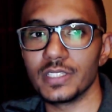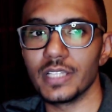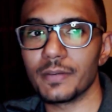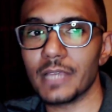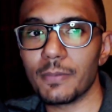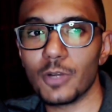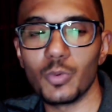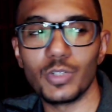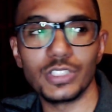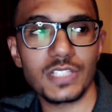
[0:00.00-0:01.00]
Like
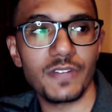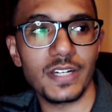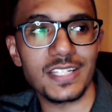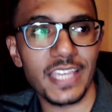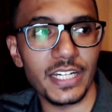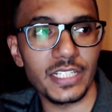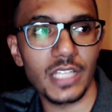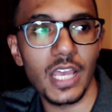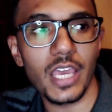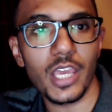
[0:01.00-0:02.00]
Capcom were just very scared
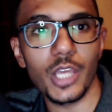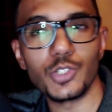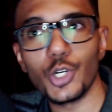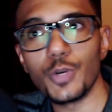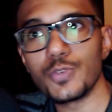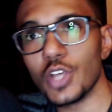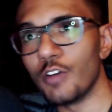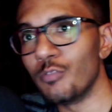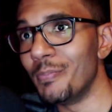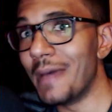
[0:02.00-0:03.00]
in terms
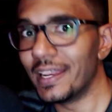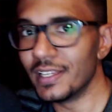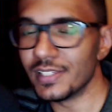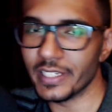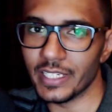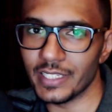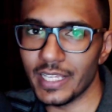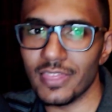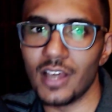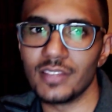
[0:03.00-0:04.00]
of balancing it. They
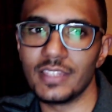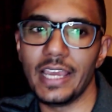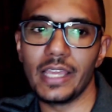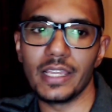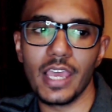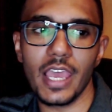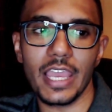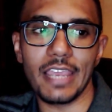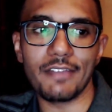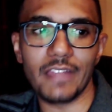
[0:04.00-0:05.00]
thought that
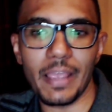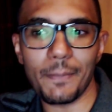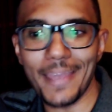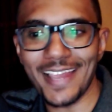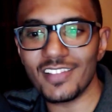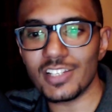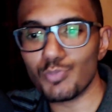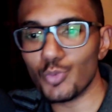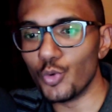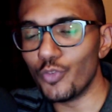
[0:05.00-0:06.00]
if they make this
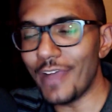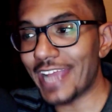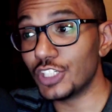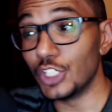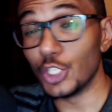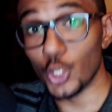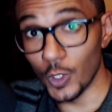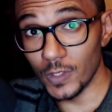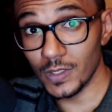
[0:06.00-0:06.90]
move actually good,